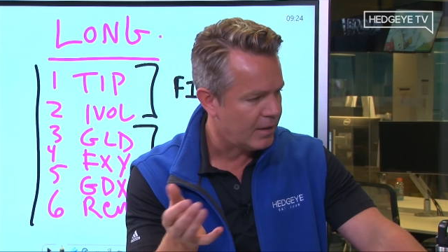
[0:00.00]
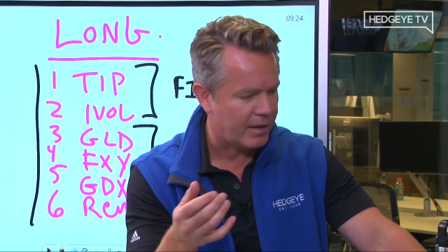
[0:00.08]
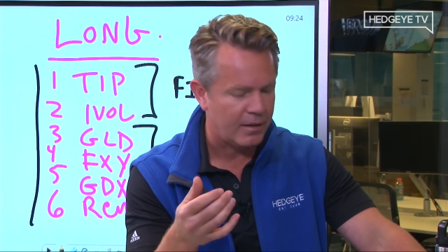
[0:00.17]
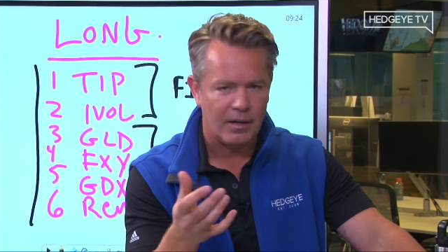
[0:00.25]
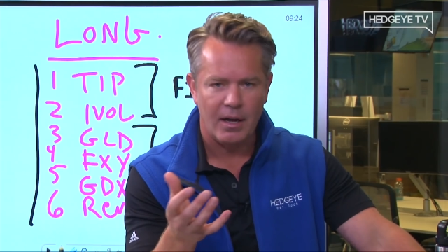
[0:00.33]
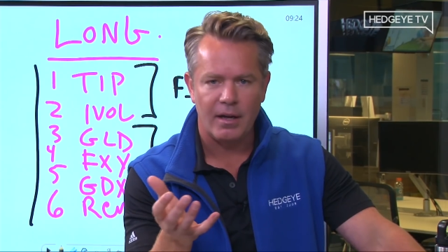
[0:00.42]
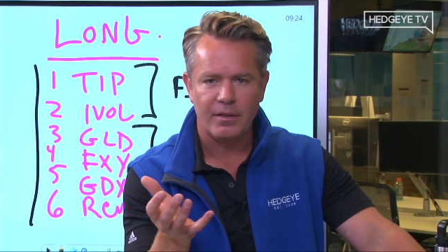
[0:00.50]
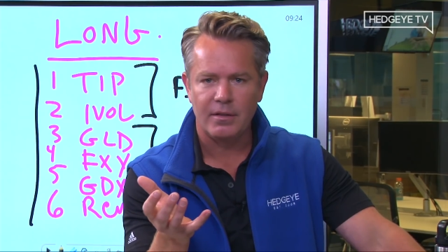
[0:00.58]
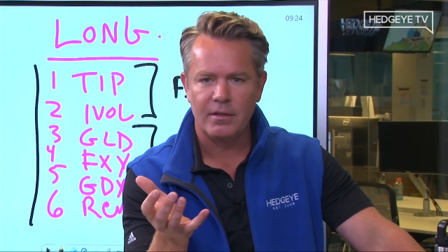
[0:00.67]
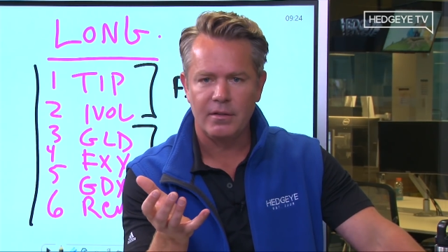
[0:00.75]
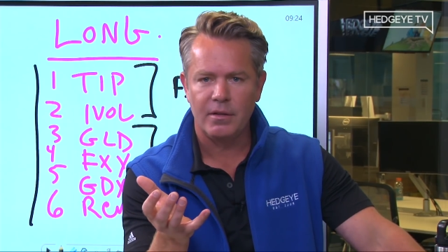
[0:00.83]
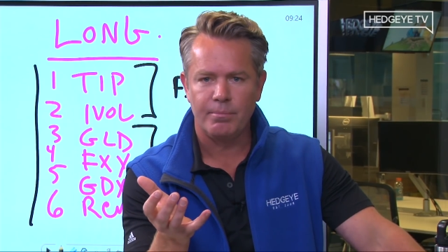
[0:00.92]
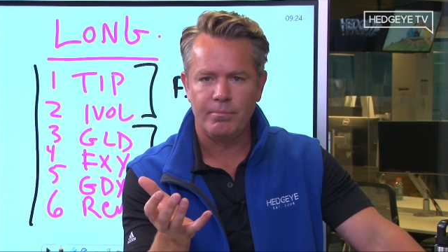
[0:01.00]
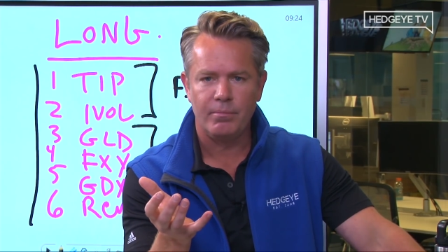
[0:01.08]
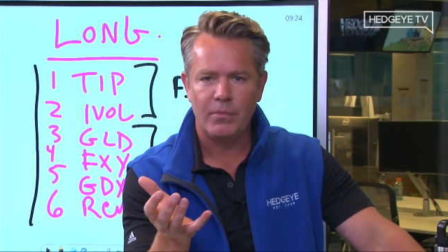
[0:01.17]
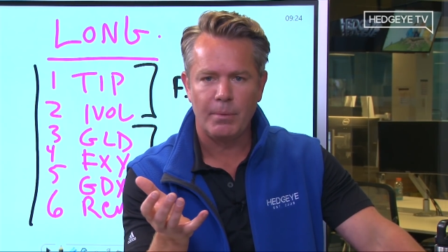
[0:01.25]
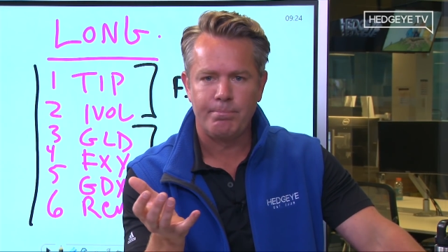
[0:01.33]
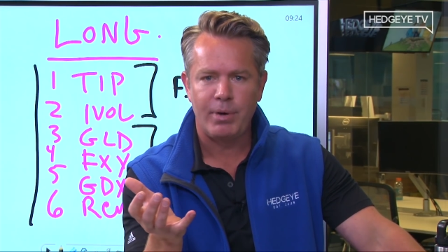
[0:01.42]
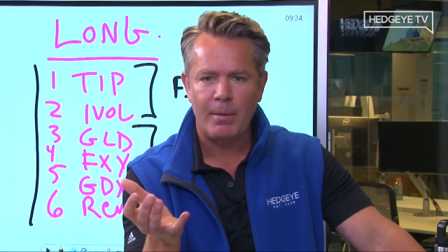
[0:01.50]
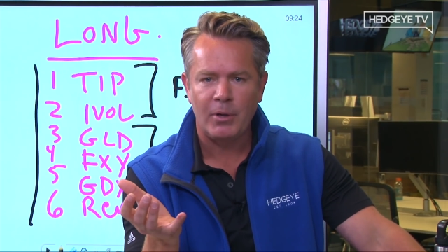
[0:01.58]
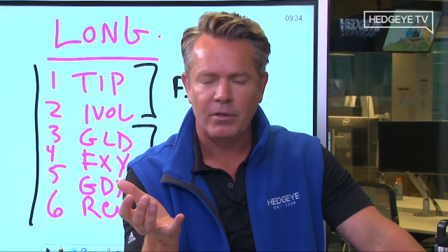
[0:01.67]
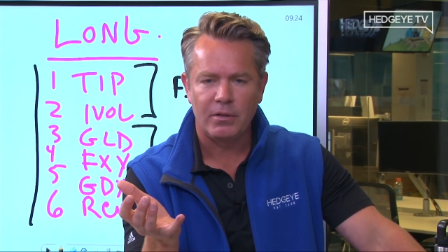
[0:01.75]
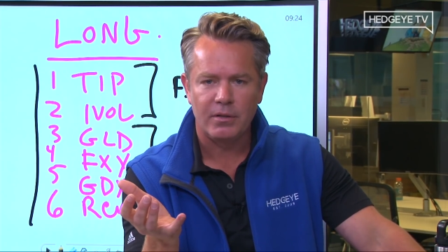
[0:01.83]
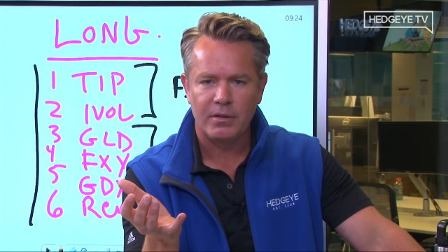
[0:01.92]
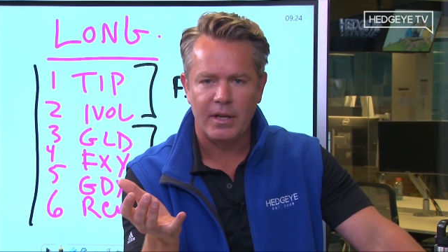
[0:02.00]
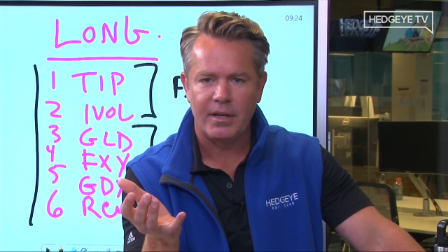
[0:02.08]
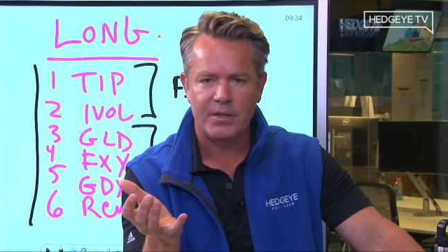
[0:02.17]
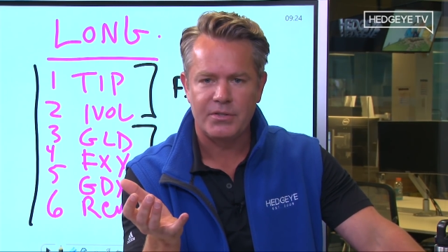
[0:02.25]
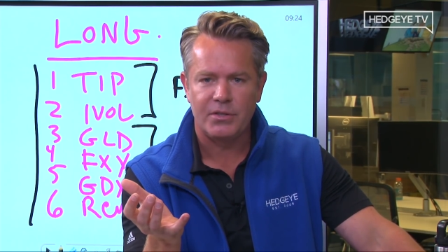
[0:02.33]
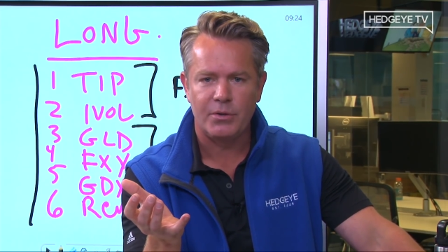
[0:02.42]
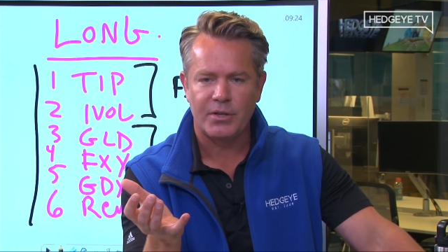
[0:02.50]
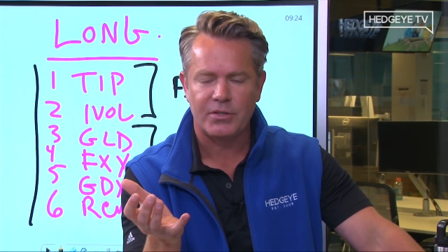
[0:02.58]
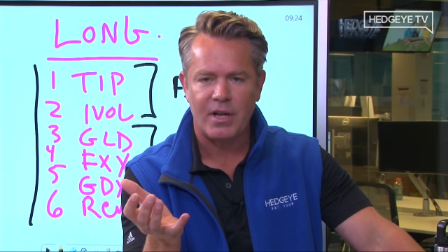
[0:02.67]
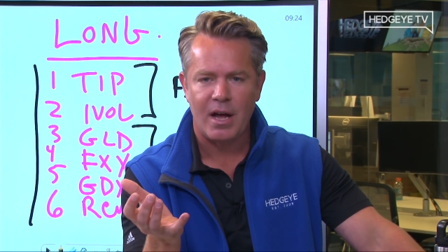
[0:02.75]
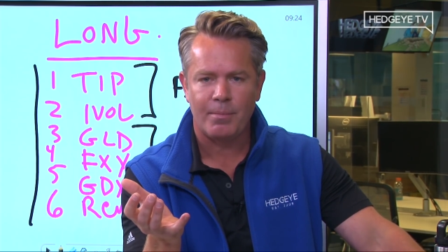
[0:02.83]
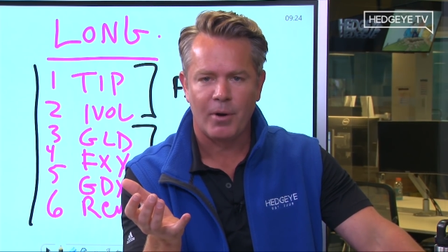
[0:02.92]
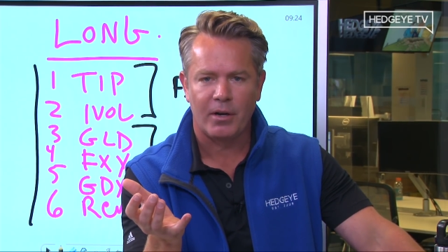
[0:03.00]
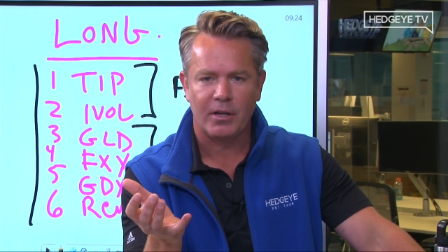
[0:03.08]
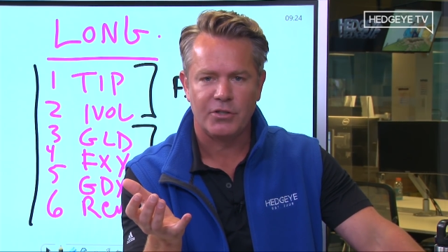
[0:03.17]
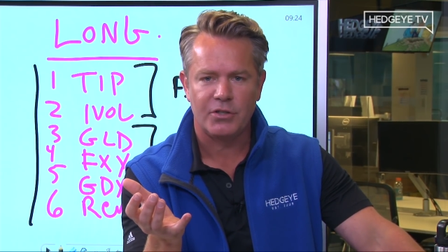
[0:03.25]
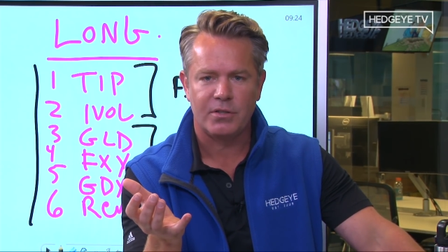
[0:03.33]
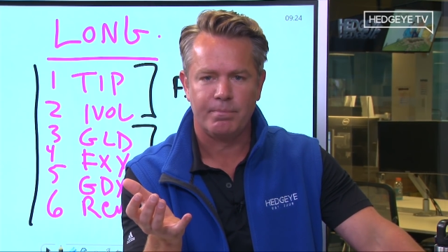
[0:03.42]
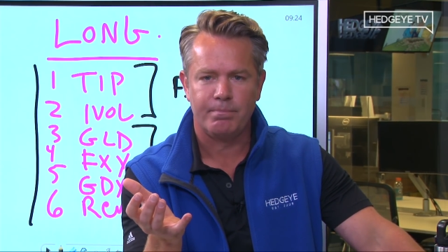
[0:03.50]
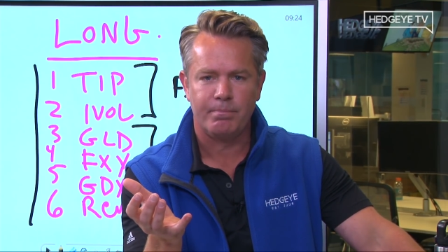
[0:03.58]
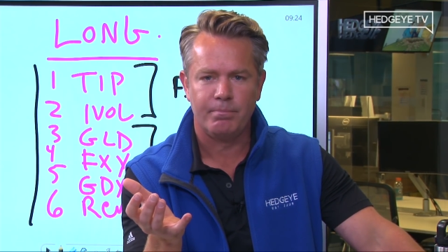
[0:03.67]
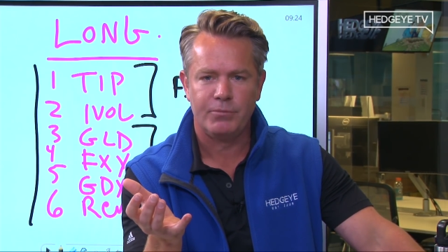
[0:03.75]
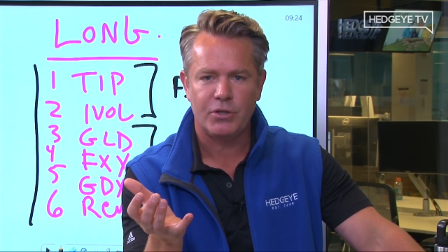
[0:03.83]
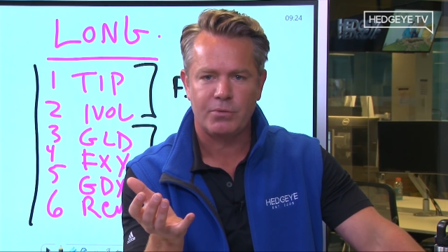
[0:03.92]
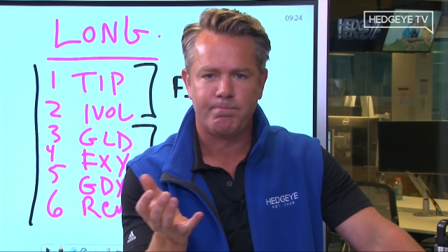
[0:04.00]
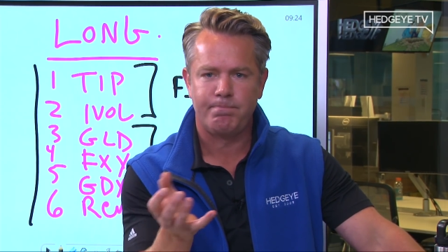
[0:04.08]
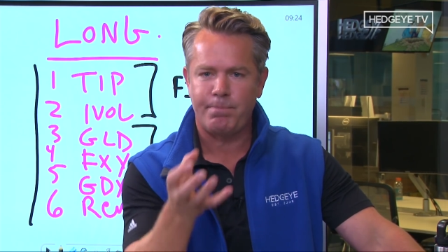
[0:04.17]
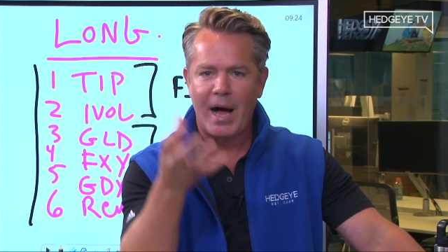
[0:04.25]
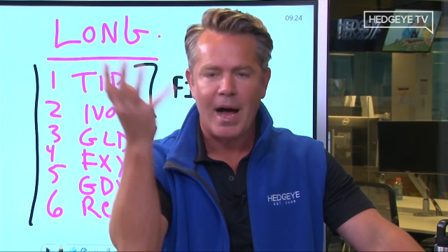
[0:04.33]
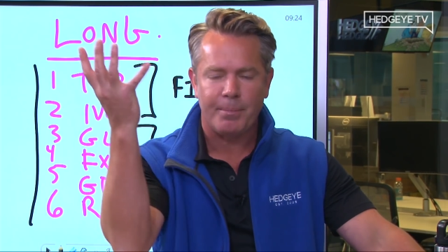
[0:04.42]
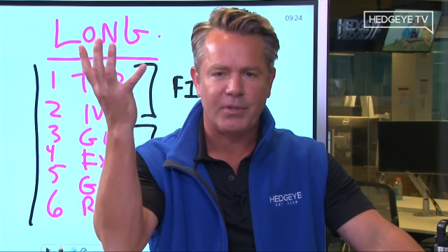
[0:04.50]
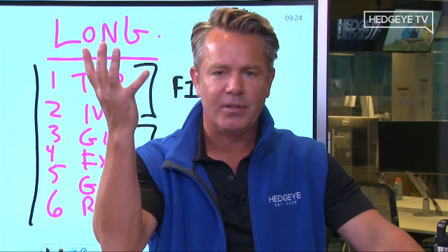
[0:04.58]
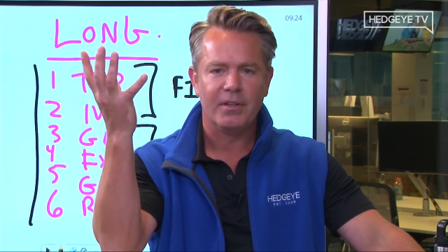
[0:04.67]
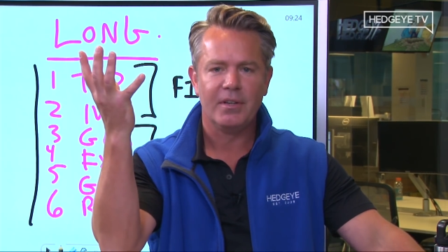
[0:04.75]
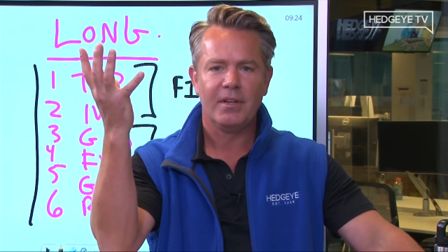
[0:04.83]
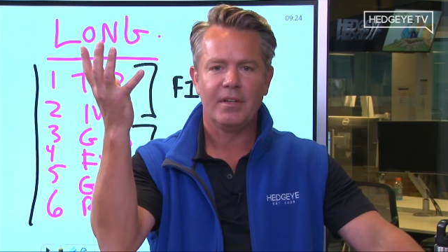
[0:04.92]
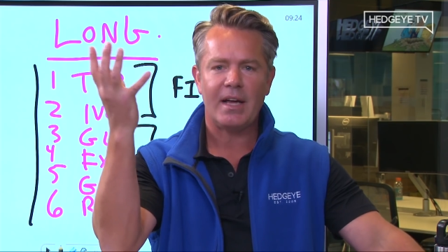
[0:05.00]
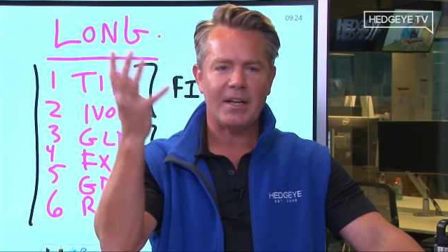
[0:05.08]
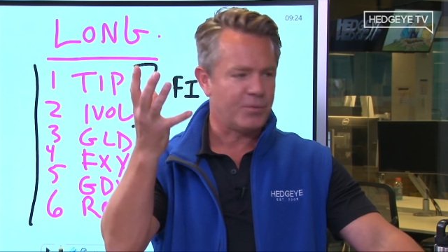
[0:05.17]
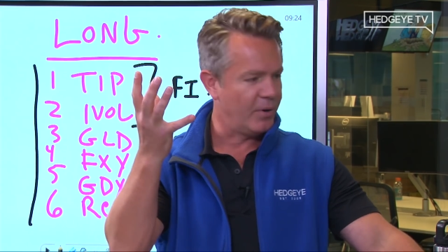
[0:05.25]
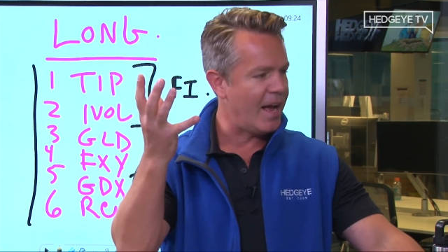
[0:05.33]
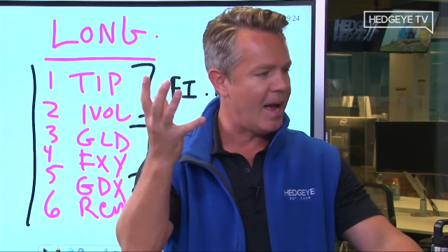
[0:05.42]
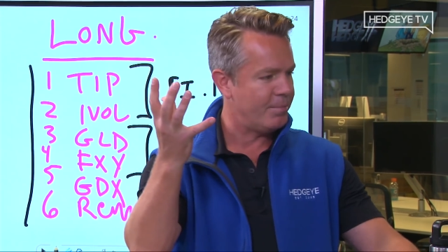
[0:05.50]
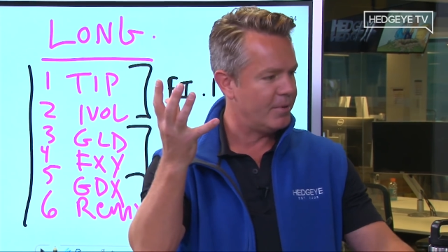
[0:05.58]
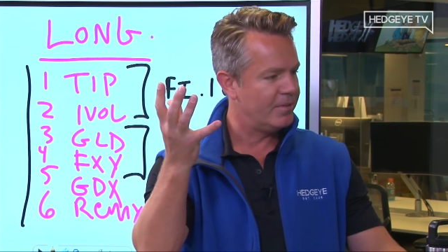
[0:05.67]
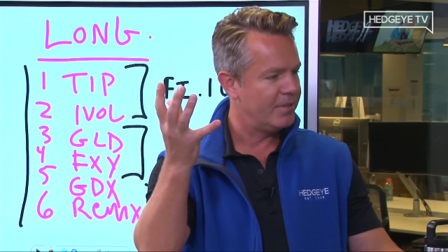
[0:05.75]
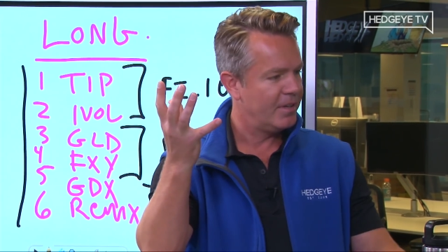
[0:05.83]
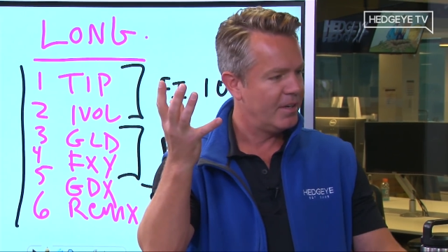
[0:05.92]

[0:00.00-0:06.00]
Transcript: Like uh, the, the bubble that is the US stock market just, just popped. That's what happened.